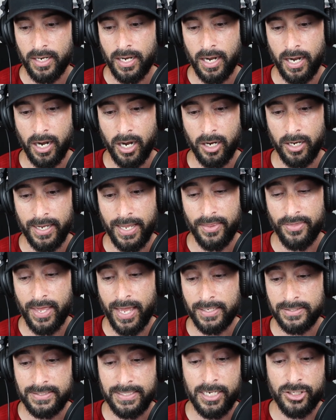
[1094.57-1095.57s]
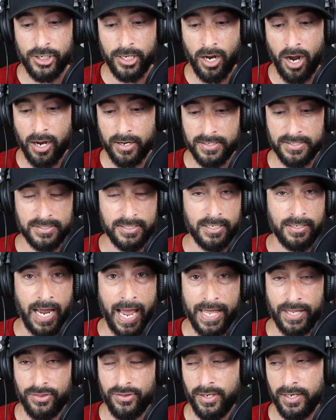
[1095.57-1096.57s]
And then TJ Hawkinson,
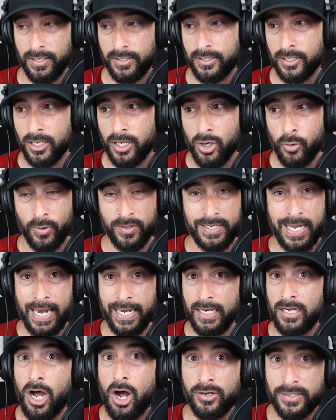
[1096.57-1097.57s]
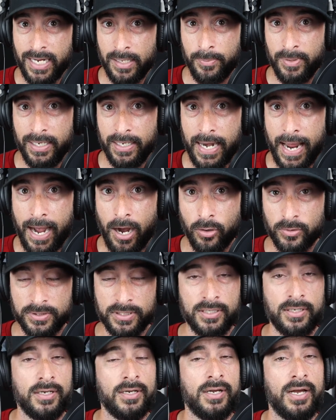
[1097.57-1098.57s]
I think, with Kenny Galladay being out,